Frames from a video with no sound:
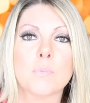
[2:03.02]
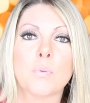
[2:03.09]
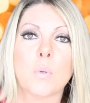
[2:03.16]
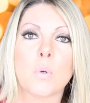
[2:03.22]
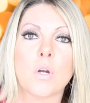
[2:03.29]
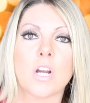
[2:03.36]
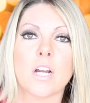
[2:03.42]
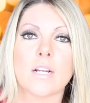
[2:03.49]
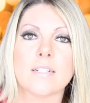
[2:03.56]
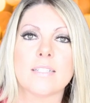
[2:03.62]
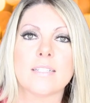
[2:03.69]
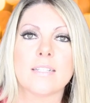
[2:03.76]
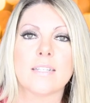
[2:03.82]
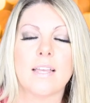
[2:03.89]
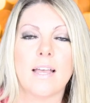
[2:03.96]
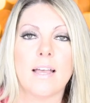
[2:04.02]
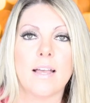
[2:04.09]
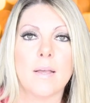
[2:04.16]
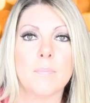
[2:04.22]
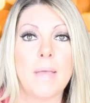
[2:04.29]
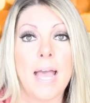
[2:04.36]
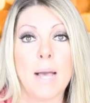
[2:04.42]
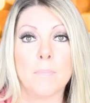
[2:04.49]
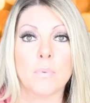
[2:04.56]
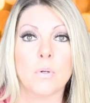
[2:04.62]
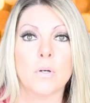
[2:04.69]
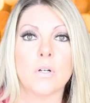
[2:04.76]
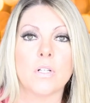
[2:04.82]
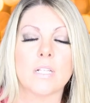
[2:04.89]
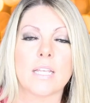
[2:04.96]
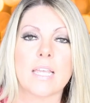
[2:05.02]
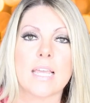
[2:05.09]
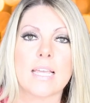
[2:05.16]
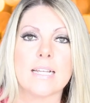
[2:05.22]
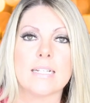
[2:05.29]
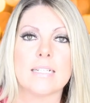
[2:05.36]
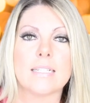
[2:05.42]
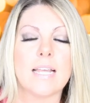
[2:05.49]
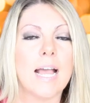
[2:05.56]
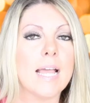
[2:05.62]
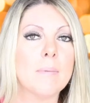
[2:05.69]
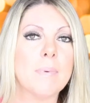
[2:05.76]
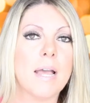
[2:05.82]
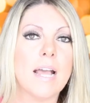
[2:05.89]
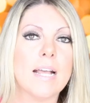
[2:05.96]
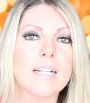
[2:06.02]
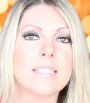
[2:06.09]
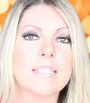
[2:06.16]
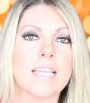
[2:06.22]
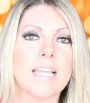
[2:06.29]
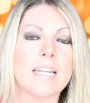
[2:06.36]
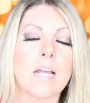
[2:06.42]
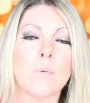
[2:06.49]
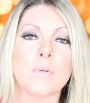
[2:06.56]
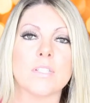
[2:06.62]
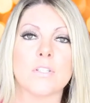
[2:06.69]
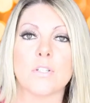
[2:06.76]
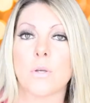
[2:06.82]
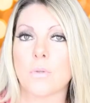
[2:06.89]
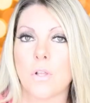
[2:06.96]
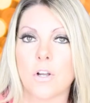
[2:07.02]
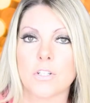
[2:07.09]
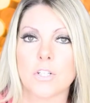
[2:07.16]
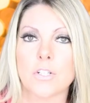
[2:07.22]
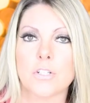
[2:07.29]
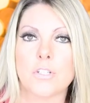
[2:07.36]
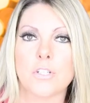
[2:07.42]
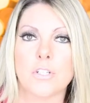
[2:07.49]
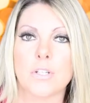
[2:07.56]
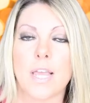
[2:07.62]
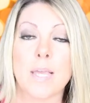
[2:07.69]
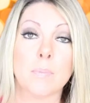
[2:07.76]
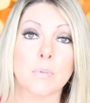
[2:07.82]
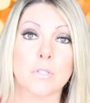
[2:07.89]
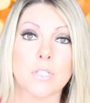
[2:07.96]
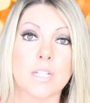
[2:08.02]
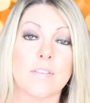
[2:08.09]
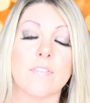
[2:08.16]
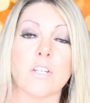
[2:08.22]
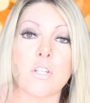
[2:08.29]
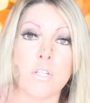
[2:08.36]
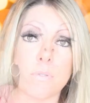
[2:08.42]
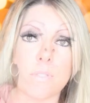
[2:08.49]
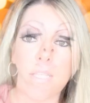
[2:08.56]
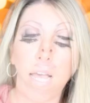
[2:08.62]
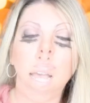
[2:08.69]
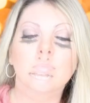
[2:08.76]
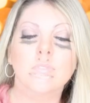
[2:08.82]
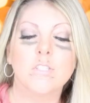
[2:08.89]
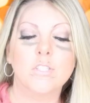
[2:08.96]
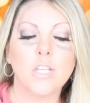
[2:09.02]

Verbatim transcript: support um, Apple and iPads and I was no longer to, able to even use that.